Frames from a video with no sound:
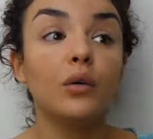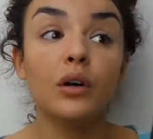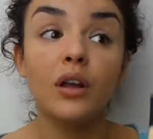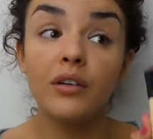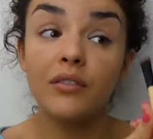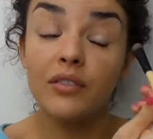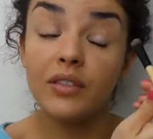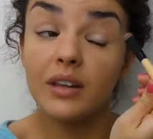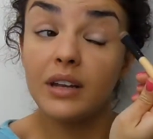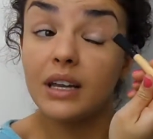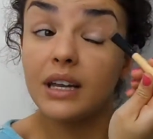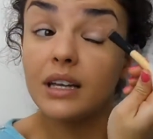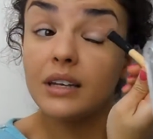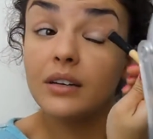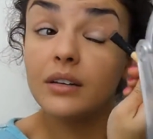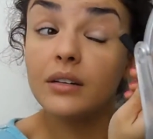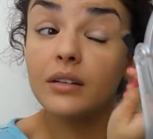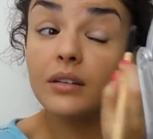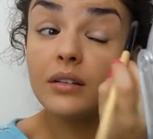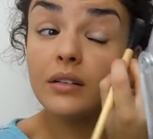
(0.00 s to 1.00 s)
all over the
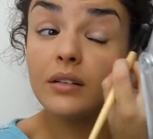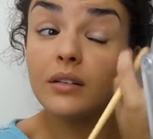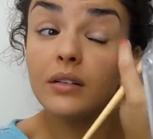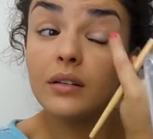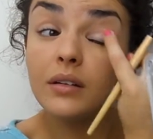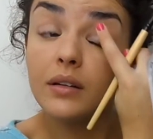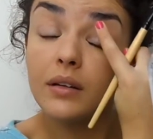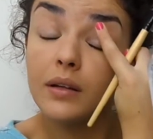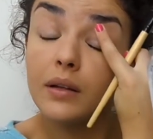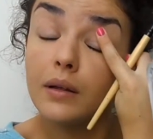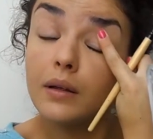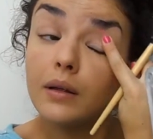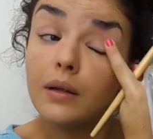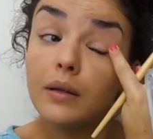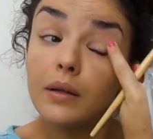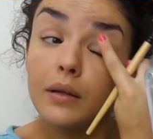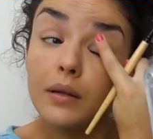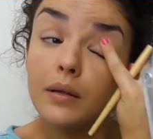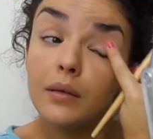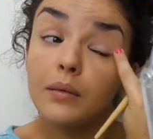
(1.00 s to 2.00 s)
lid.
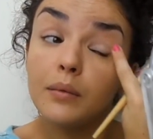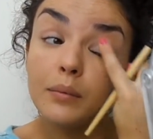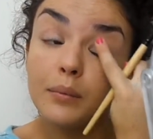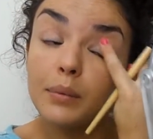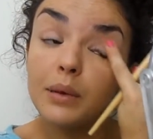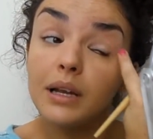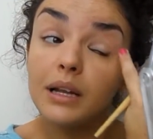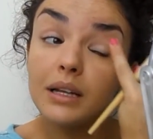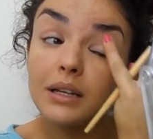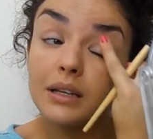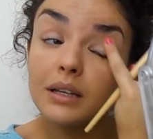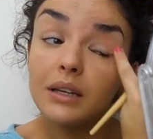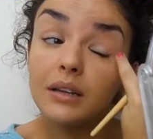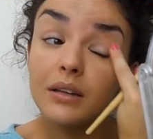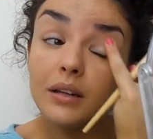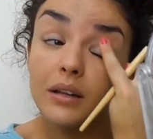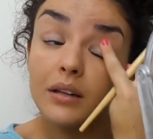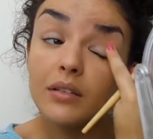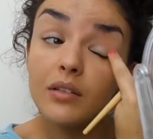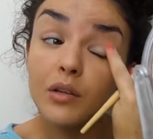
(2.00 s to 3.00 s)
Blend
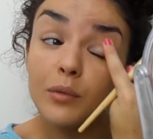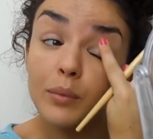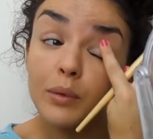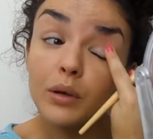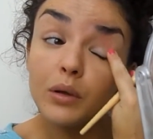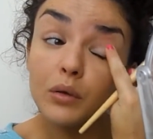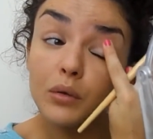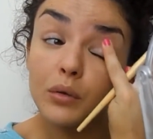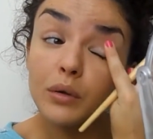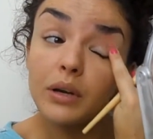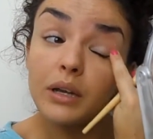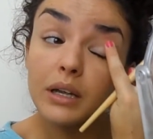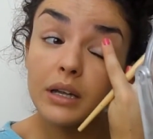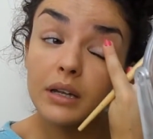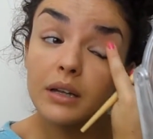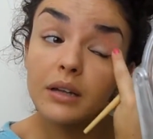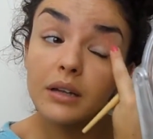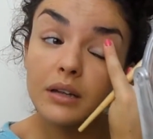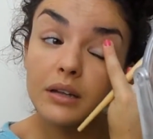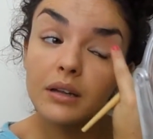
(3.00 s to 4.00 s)
in that soap and glory.